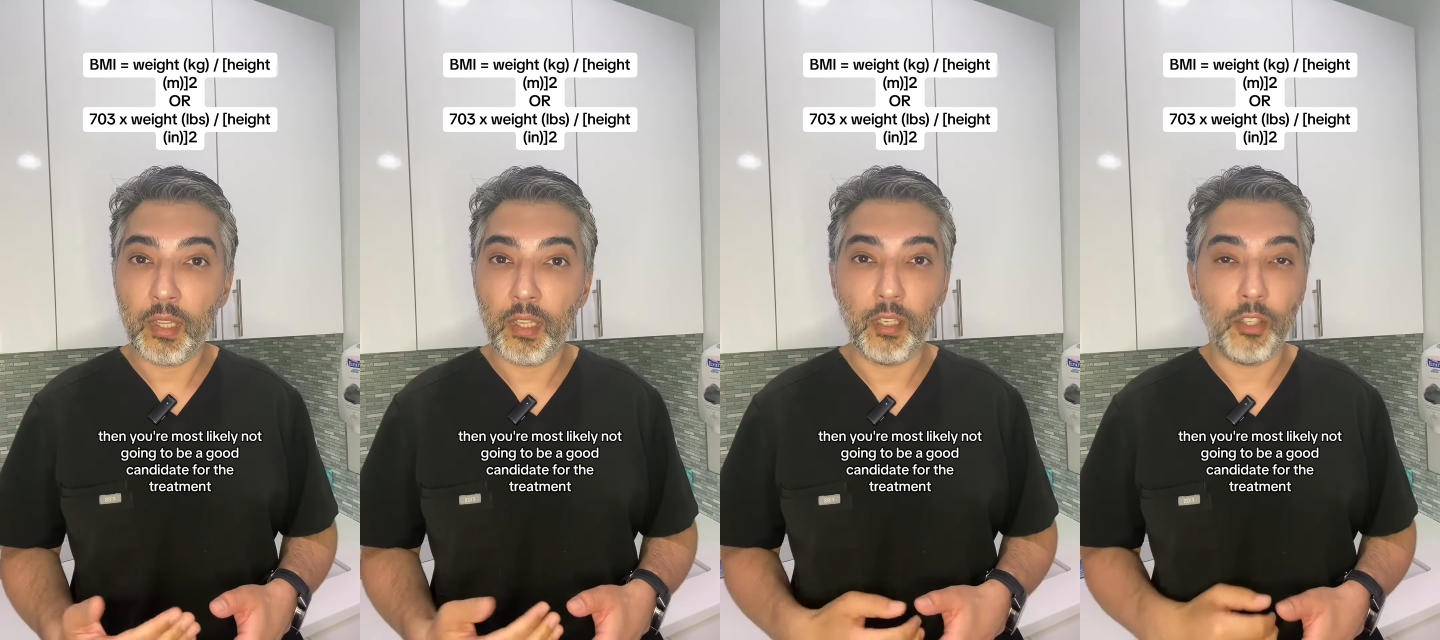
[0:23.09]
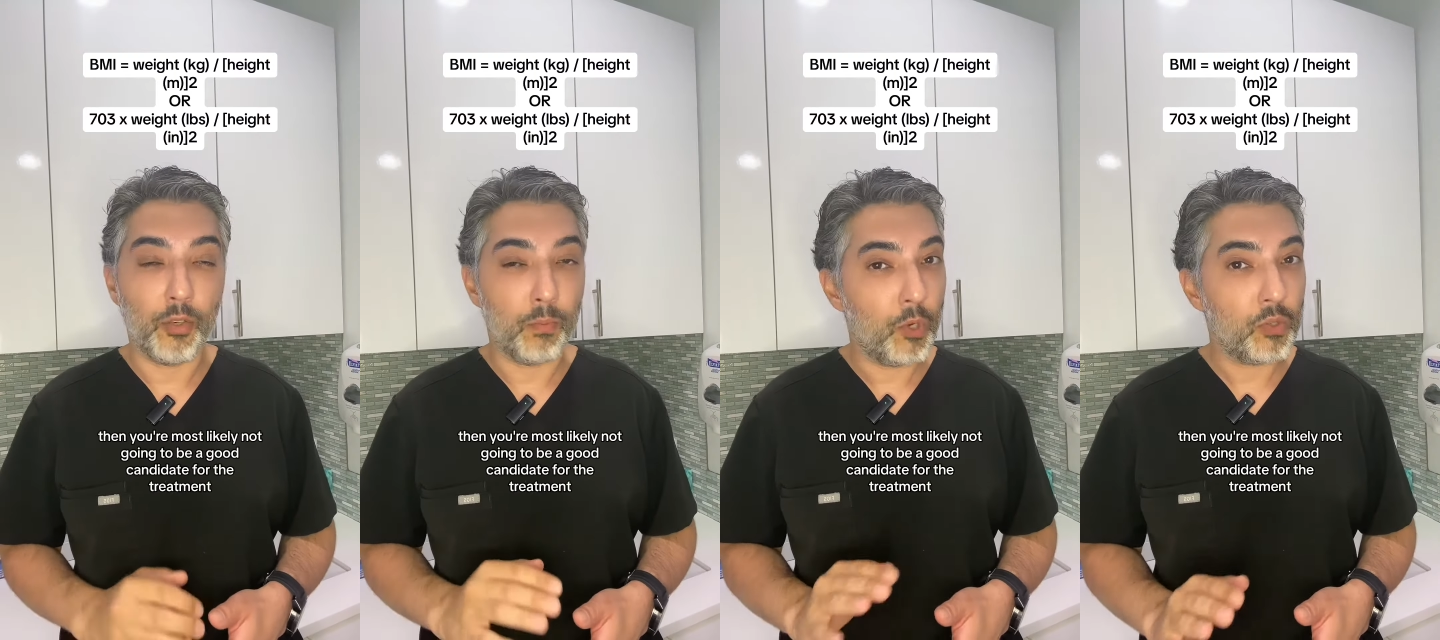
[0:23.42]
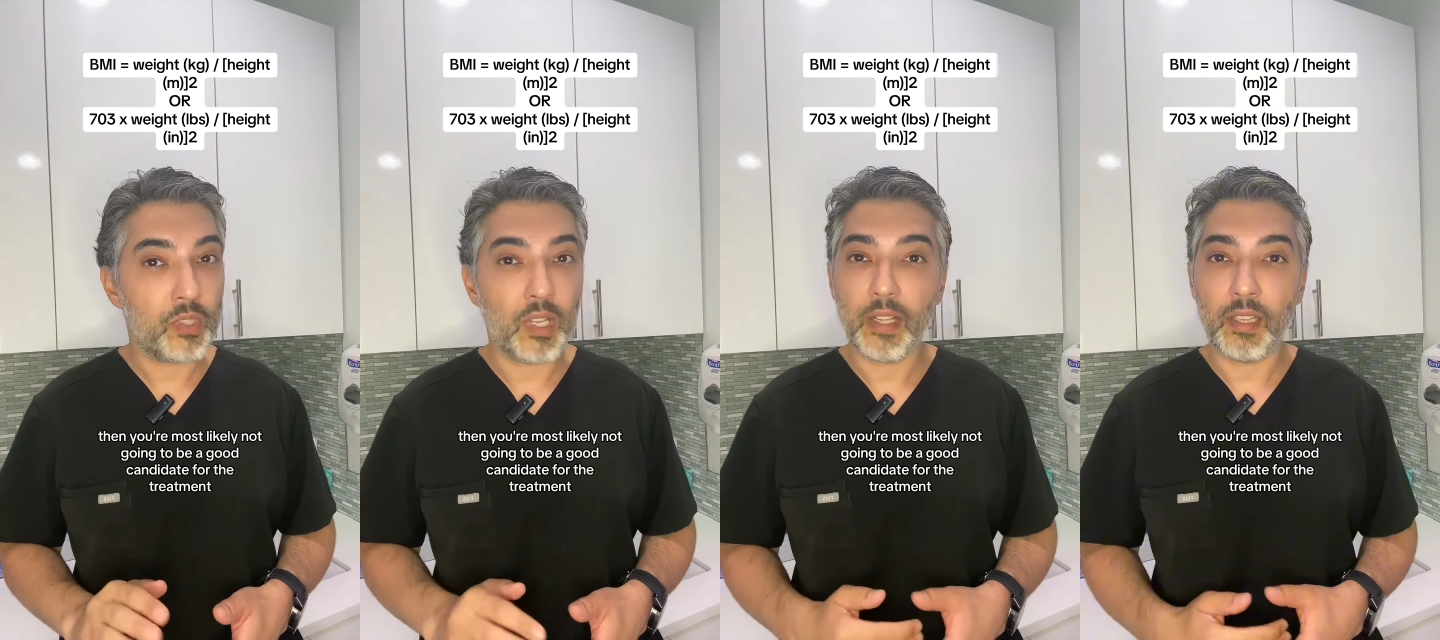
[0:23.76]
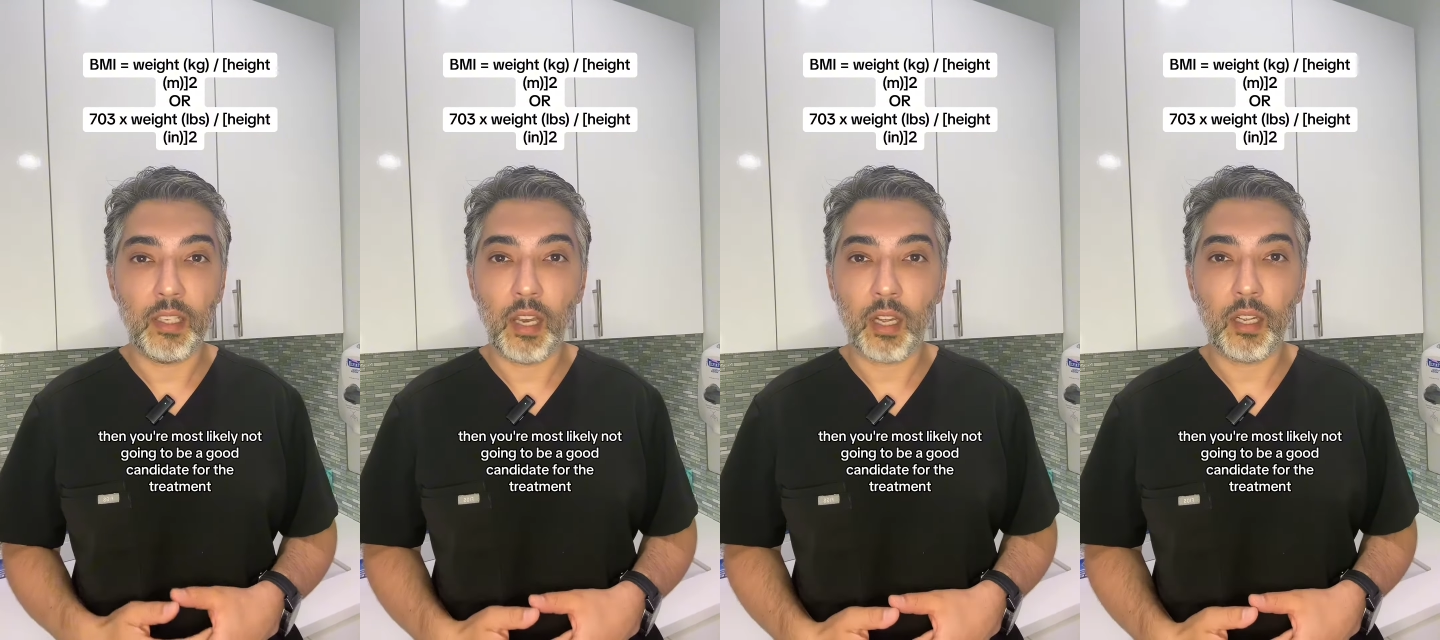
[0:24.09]
then you're most
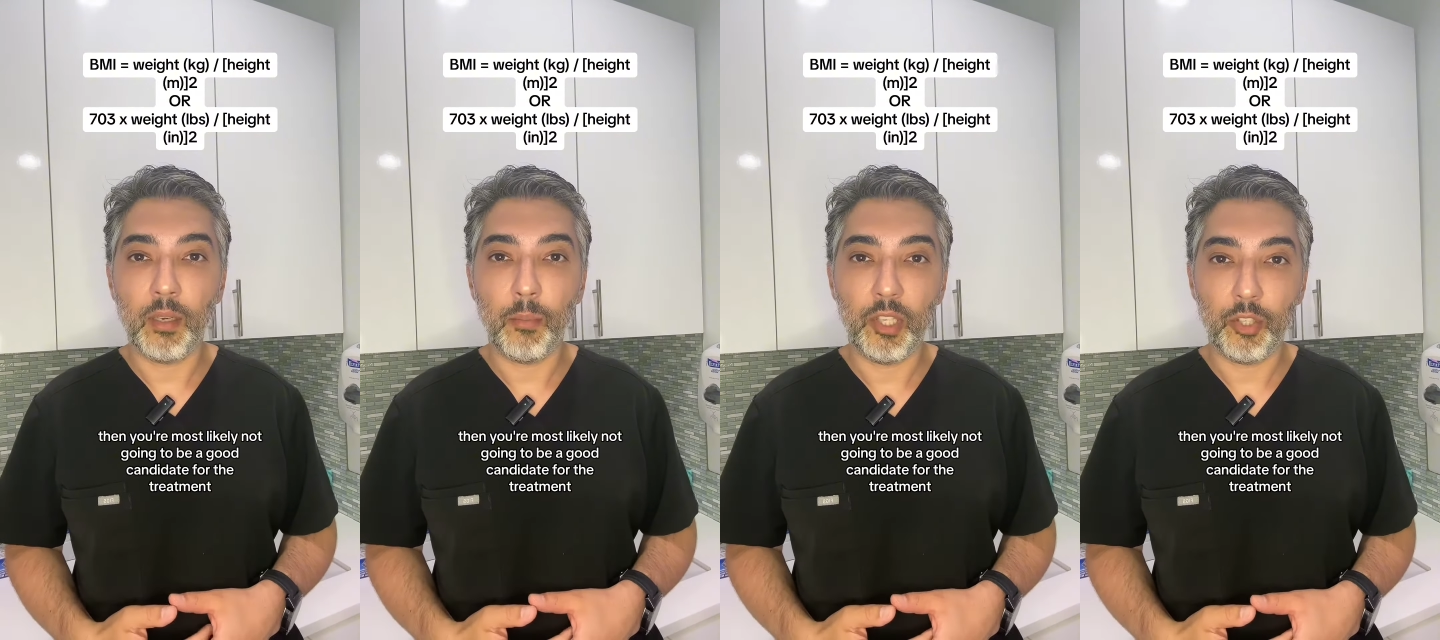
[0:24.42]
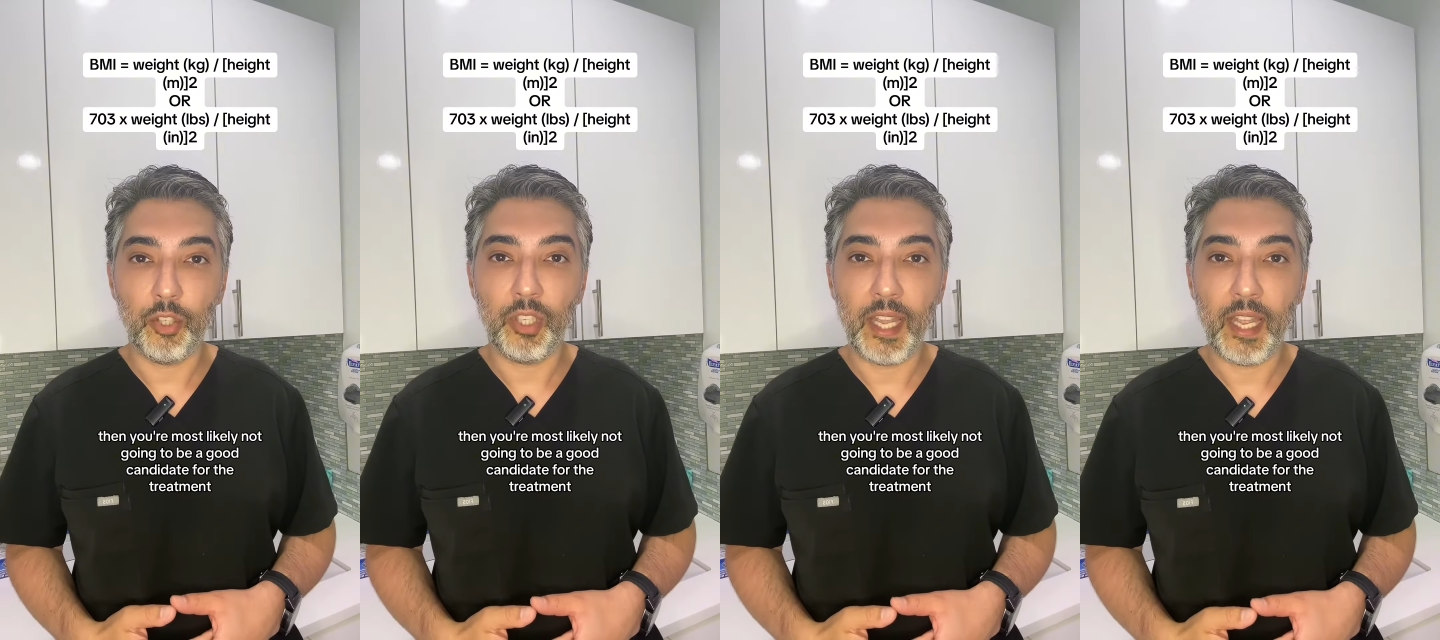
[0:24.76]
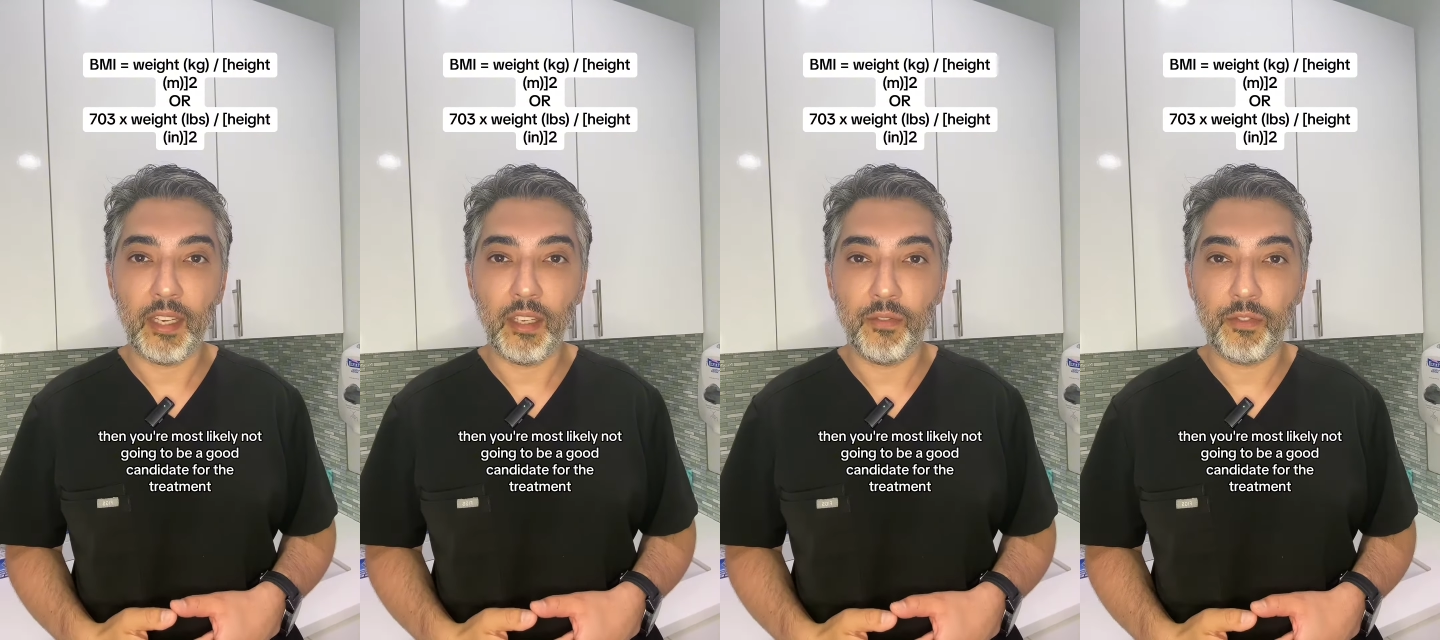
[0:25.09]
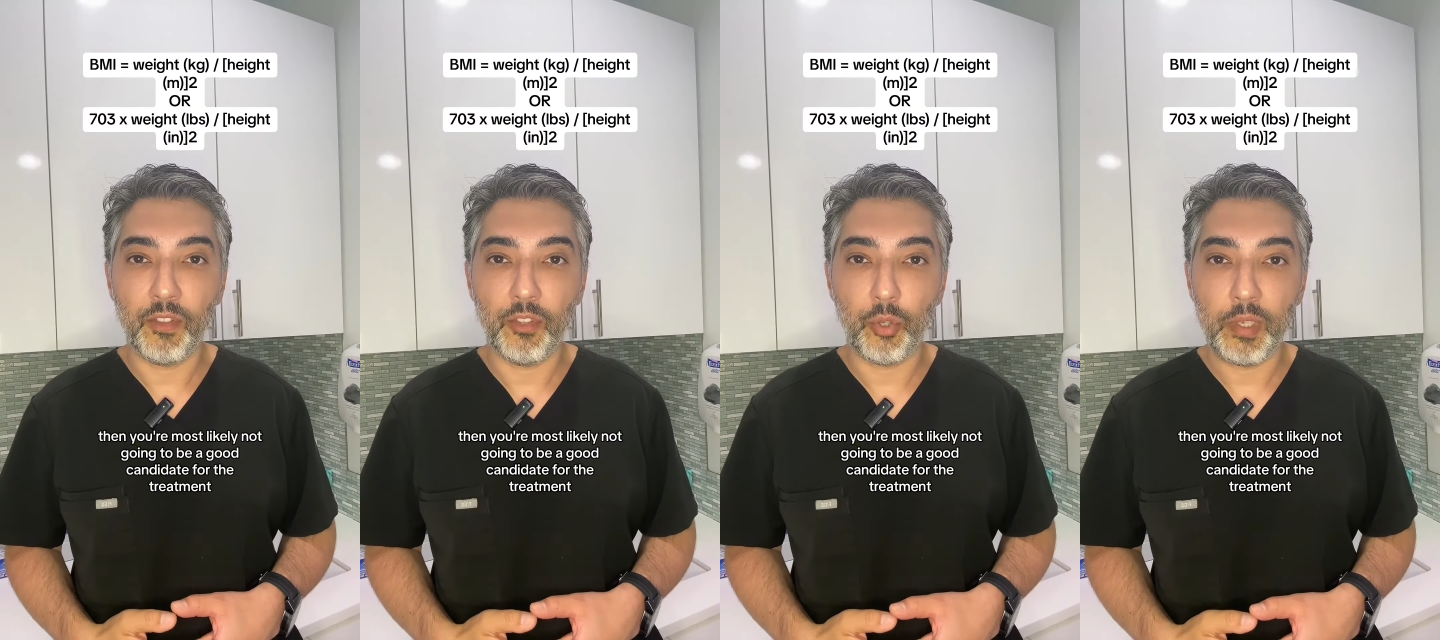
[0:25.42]
likely not going to be a good candidate
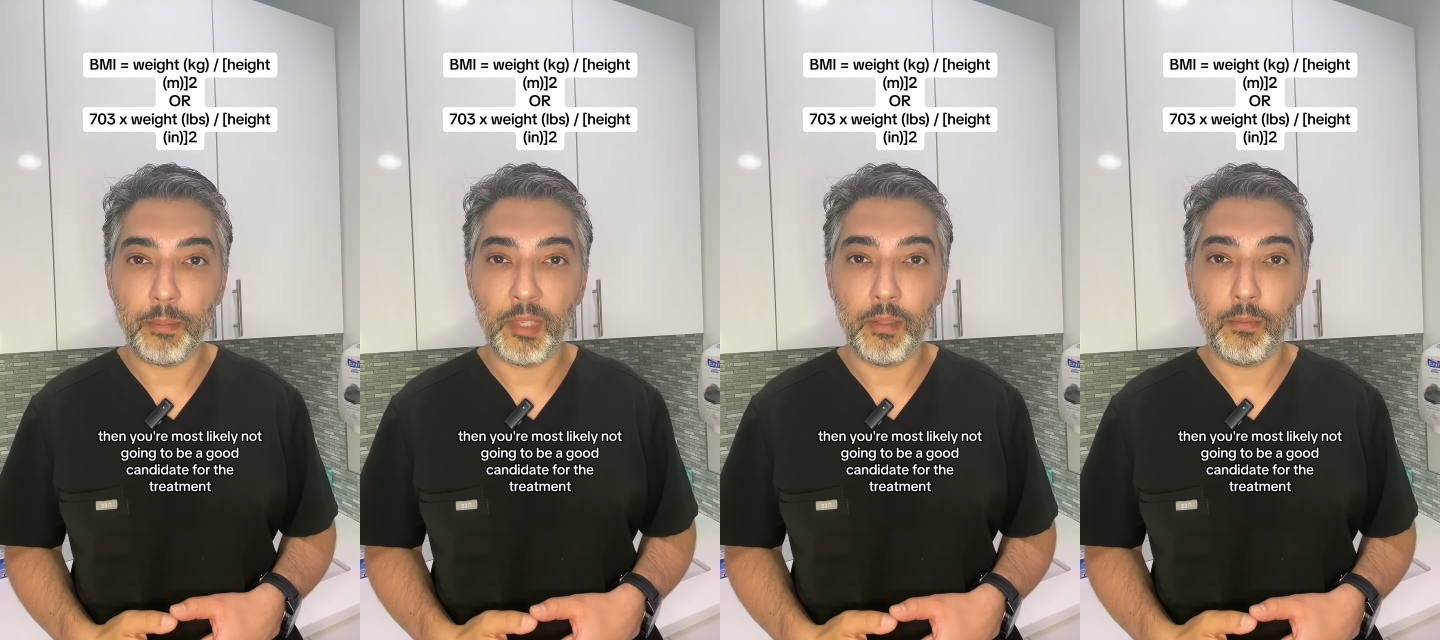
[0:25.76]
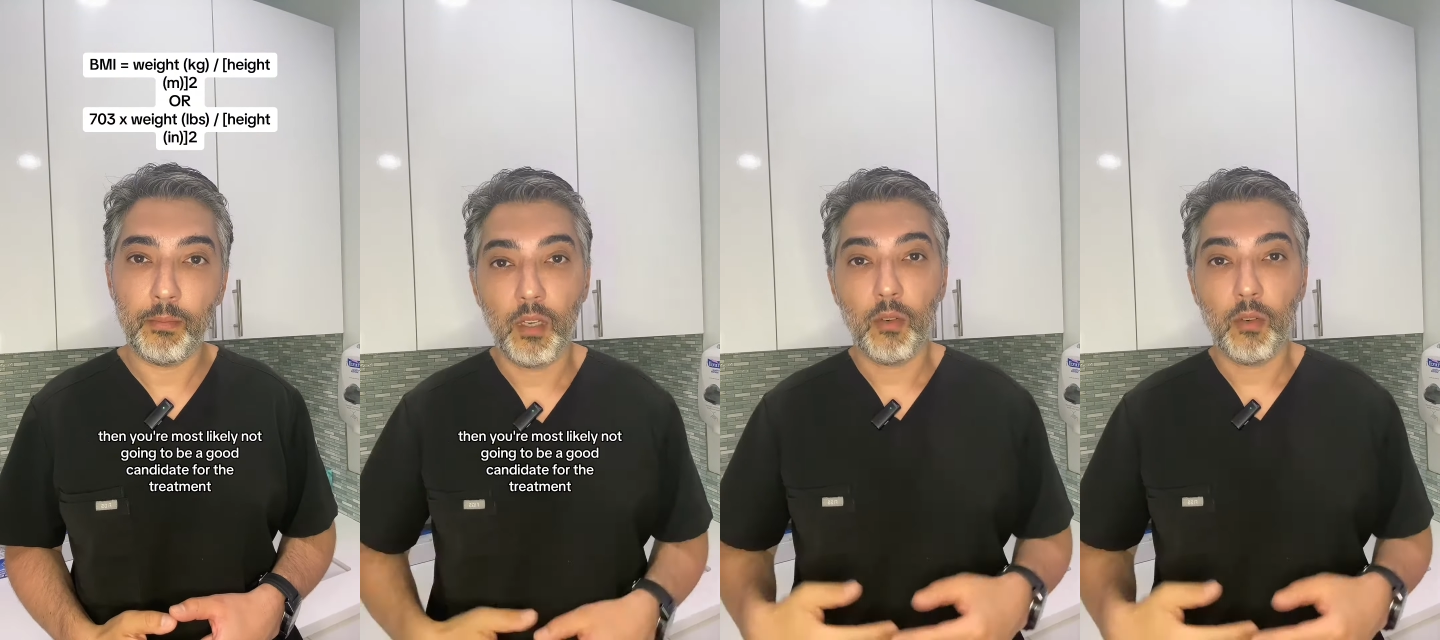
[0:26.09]
for the treatment.